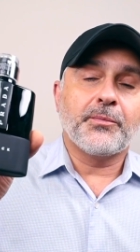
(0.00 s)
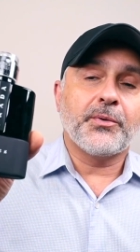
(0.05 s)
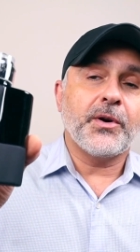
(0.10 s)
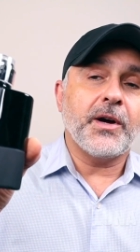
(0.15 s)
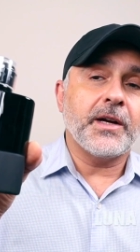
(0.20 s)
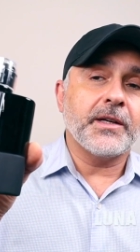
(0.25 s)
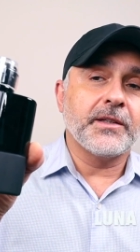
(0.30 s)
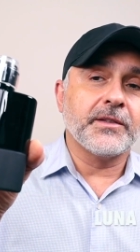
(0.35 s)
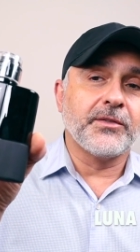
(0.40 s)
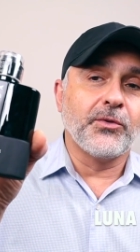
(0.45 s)

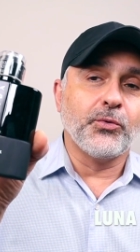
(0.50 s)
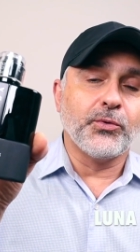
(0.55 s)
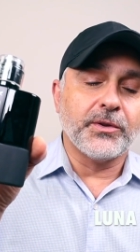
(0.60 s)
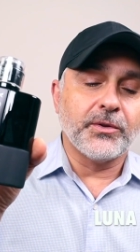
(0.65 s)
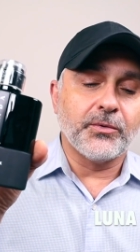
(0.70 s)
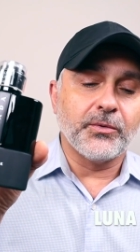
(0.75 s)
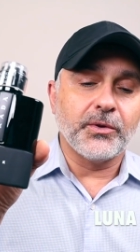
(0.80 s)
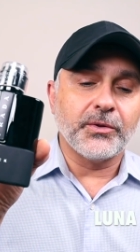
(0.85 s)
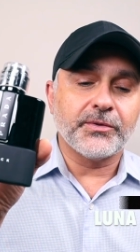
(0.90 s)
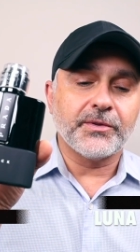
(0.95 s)
Prada's Luna
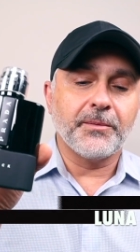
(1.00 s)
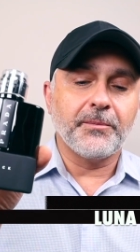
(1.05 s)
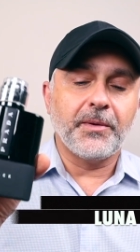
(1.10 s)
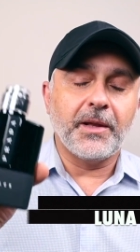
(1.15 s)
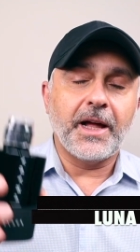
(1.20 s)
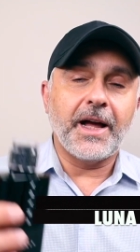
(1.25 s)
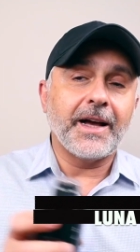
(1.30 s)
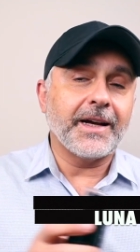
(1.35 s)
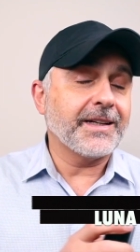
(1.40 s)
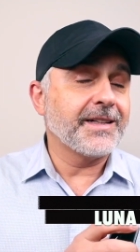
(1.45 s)
Rossa
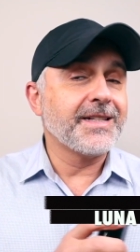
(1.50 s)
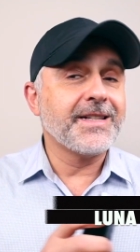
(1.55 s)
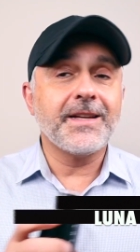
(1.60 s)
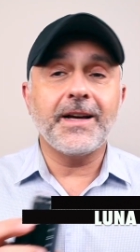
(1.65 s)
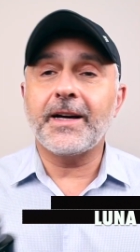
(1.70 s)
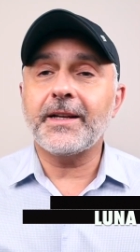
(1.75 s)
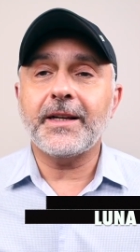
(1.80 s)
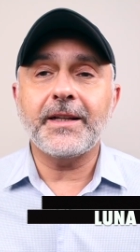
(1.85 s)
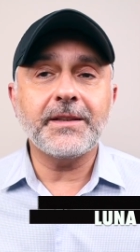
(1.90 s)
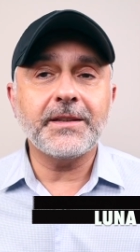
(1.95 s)
Black.
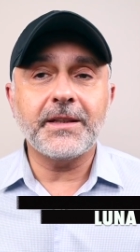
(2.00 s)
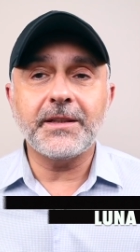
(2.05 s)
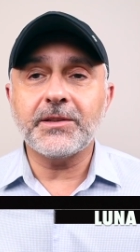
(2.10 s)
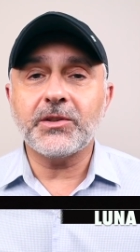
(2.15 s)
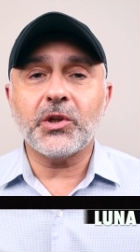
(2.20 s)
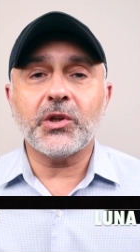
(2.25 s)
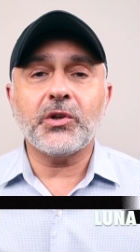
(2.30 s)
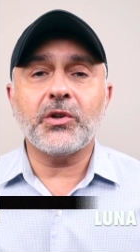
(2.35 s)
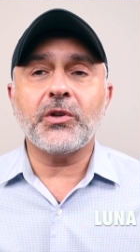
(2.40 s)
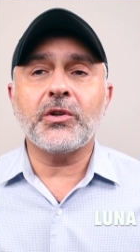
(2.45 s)
Not
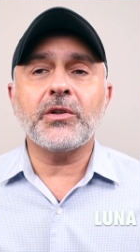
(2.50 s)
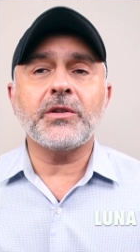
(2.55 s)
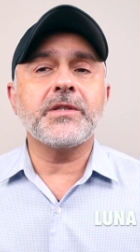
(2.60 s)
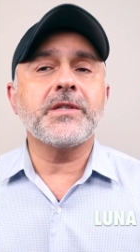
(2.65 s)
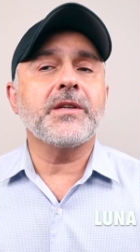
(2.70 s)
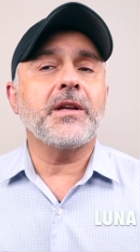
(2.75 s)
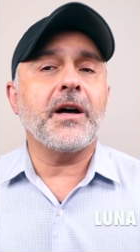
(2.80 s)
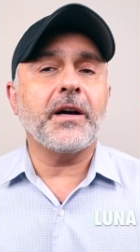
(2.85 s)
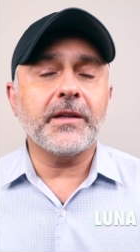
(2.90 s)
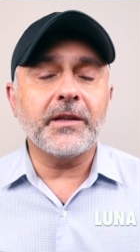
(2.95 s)
identical,
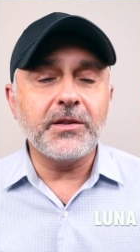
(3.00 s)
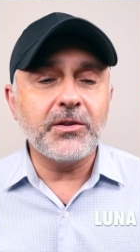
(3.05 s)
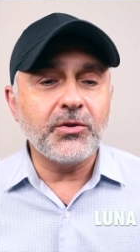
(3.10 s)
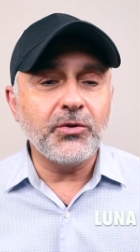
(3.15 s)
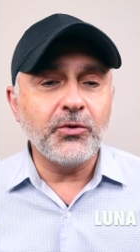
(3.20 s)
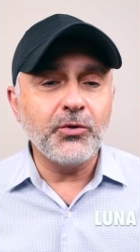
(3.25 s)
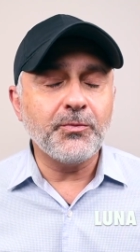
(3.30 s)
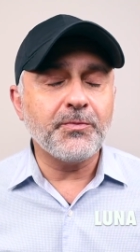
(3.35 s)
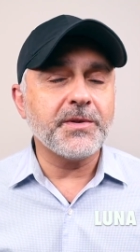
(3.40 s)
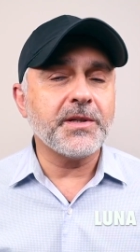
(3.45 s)
not a
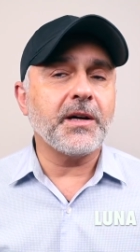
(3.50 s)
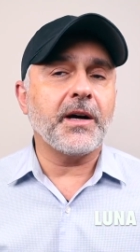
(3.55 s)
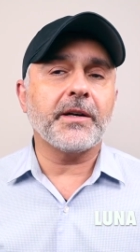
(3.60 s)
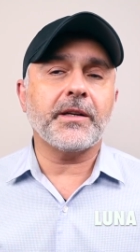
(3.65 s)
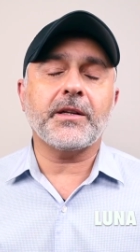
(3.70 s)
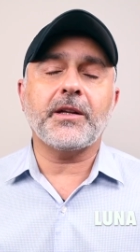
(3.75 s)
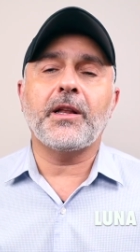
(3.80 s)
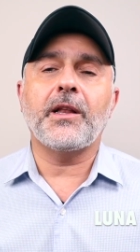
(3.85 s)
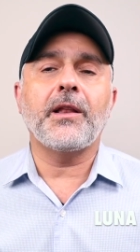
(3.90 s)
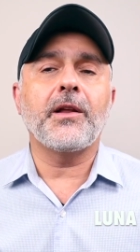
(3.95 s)
dupe, not
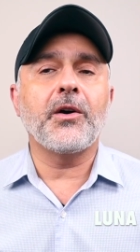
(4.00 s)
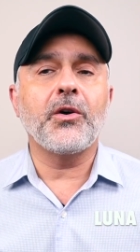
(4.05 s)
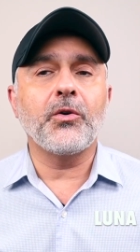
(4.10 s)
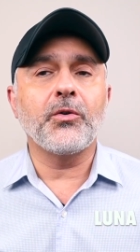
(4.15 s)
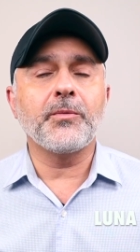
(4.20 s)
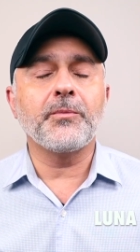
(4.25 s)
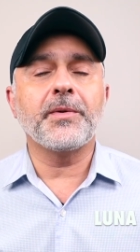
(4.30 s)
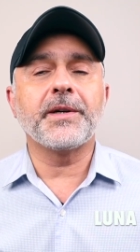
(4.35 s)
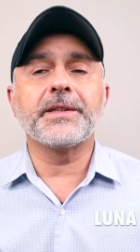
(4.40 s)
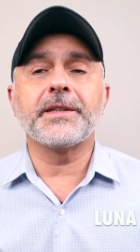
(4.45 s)
a
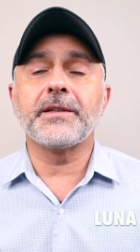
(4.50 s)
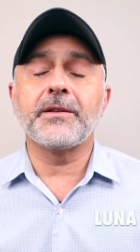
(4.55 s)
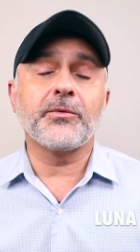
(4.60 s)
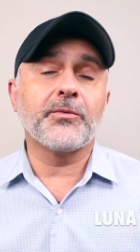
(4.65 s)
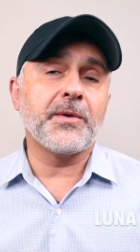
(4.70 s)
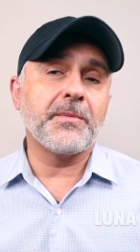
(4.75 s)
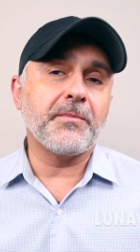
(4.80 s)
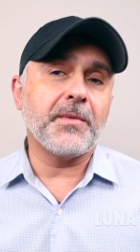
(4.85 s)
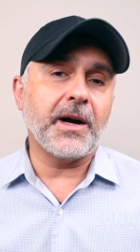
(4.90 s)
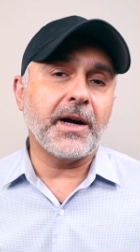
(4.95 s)
clone, but it'll
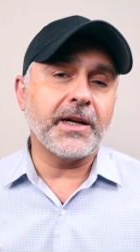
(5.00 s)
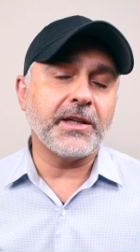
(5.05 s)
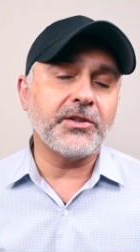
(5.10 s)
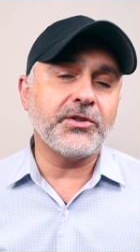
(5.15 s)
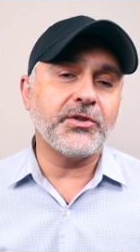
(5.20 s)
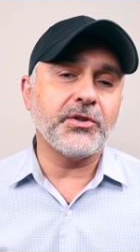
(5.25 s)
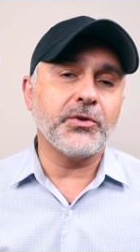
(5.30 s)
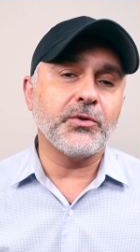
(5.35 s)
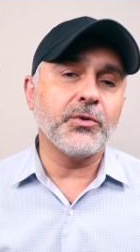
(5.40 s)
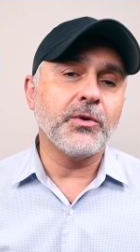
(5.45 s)

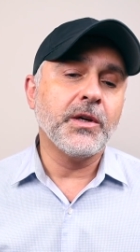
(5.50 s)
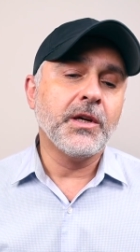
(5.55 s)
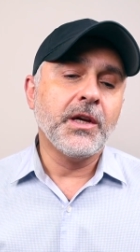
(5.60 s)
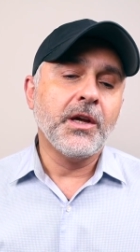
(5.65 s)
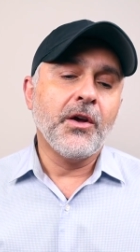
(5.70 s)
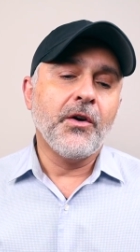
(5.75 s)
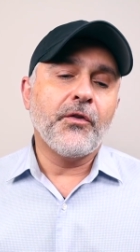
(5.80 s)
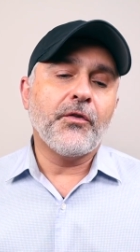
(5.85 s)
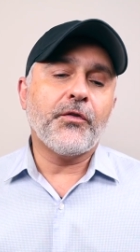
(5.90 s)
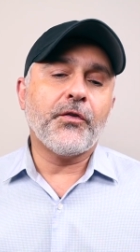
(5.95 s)
remind you.
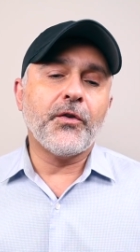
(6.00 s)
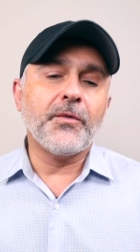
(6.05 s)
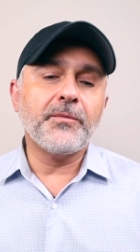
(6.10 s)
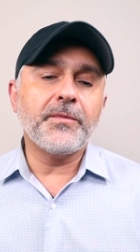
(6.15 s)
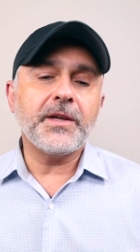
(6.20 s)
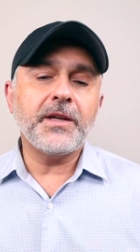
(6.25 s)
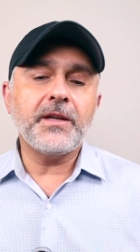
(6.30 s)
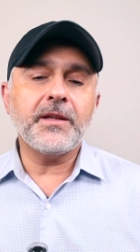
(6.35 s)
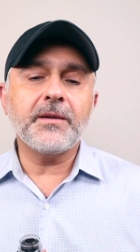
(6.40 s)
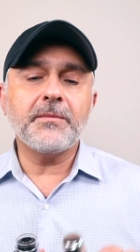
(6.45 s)
For
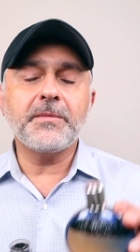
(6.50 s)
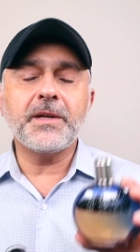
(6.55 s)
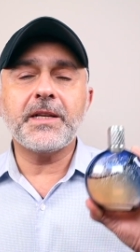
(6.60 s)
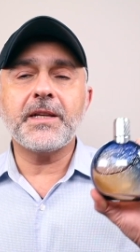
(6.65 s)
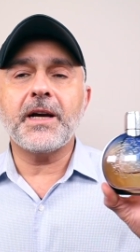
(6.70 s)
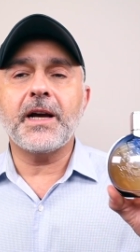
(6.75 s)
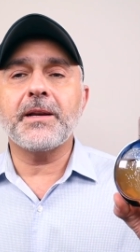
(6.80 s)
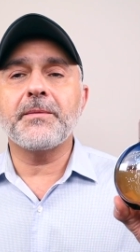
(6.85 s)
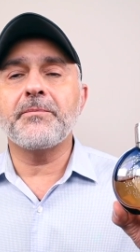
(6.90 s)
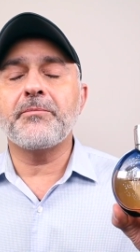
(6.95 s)
me, the
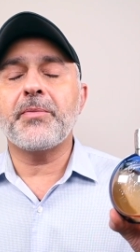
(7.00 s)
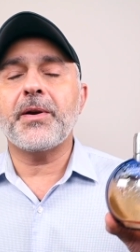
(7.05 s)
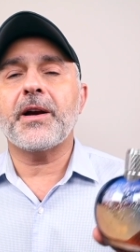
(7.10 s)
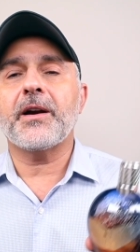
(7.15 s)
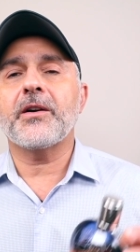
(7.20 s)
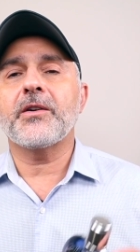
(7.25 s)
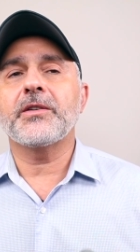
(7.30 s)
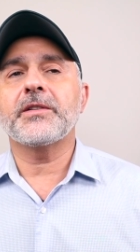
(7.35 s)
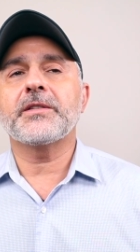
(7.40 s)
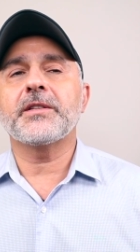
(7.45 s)
Midnight in
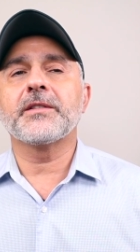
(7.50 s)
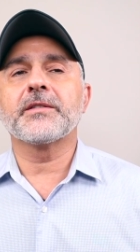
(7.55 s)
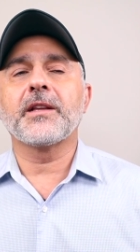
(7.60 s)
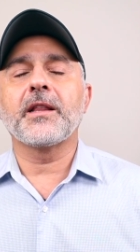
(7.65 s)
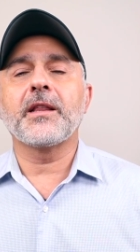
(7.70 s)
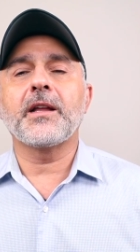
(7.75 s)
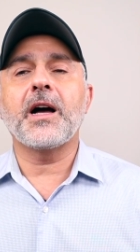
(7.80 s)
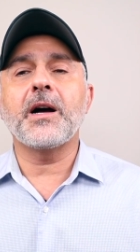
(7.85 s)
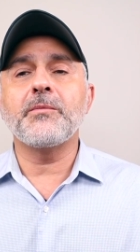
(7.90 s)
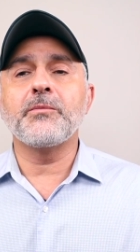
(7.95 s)
Paris is a
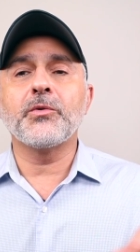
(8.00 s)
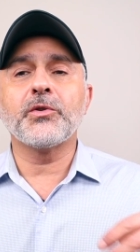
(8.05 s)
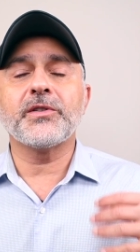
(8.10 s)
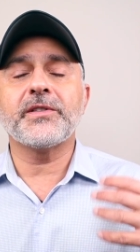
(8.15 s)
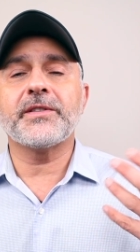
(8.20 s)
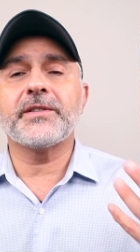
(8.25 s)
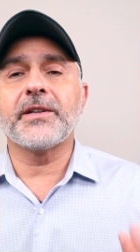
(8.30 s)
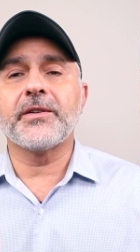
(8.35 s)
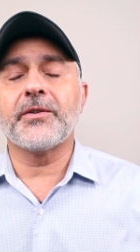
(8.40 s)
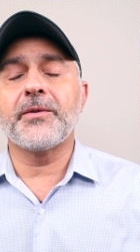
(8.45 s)
lot more
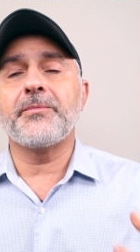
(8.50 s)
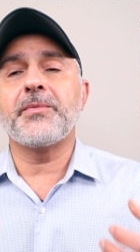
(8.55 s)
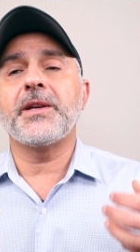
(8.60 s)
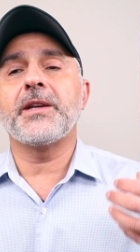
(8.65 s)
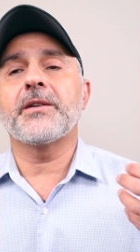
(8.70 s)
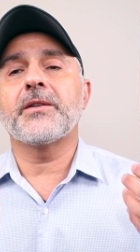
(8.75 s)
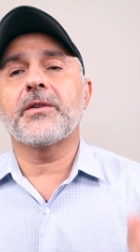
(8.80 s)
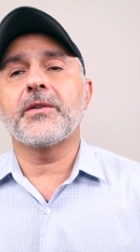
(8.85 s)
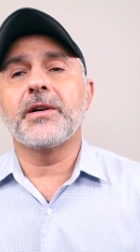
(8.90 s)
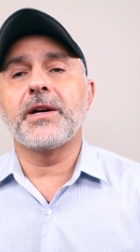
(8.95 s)

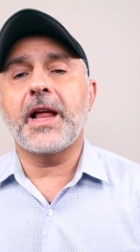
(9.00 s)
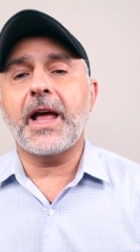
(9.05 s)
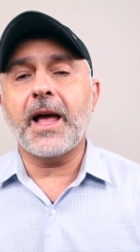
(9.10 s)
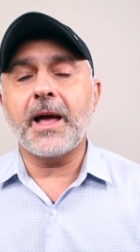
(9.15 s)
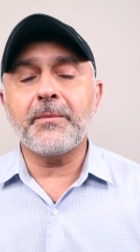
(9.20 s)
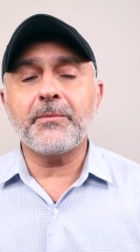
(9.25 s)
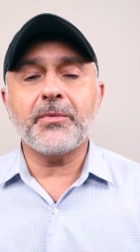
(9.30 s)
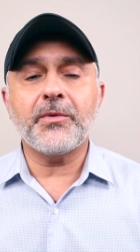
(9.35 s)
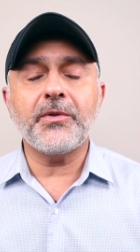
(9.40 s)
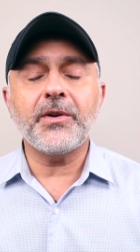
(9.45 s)
syrupier and
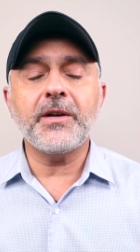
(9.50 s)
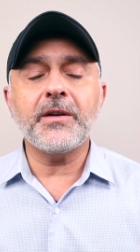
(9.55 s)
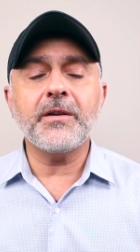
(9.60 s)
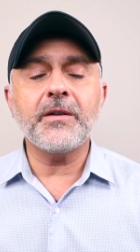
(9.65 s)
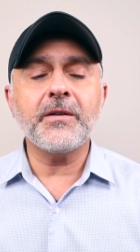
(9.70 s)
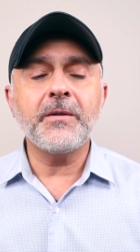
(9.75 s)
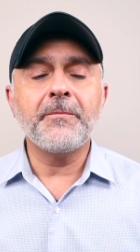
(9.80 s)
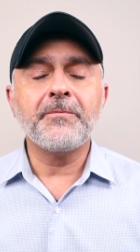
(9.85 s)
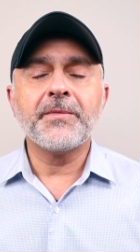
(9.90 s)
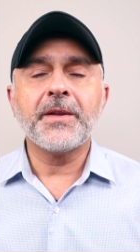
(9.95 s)

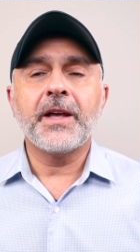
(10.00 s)
amberier,